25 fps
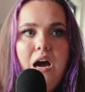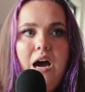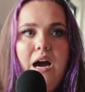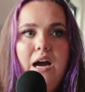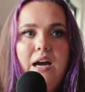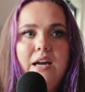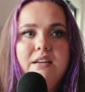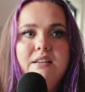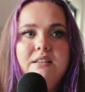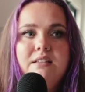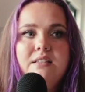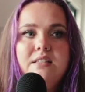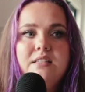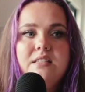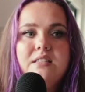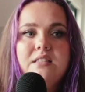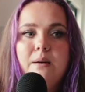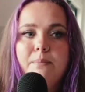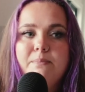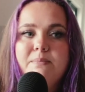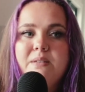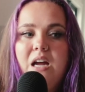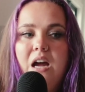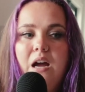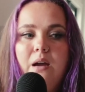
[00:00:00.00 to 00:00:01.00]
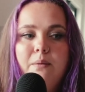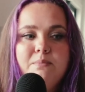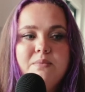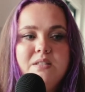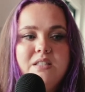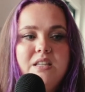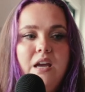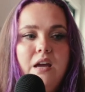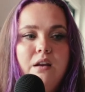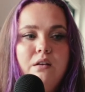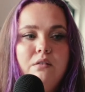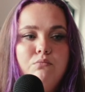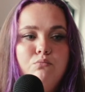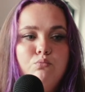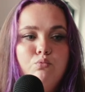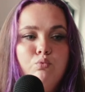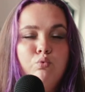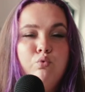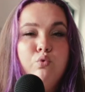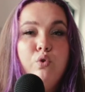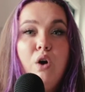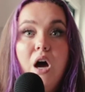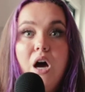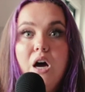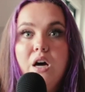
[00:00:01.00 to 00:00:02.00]
I sometimes
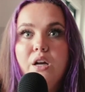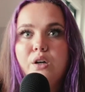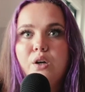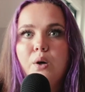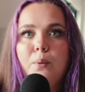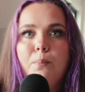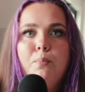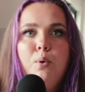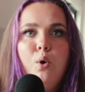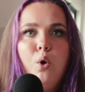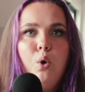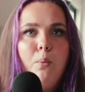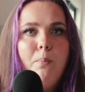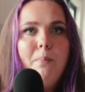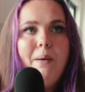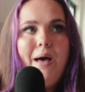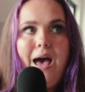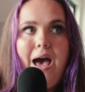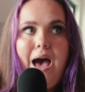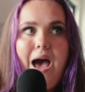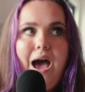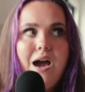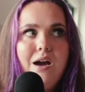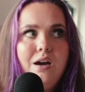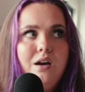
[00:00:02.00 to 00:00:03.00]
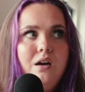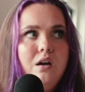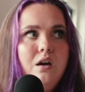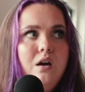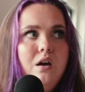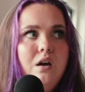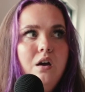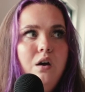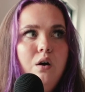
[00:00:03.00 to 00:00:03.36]
can run or pull back,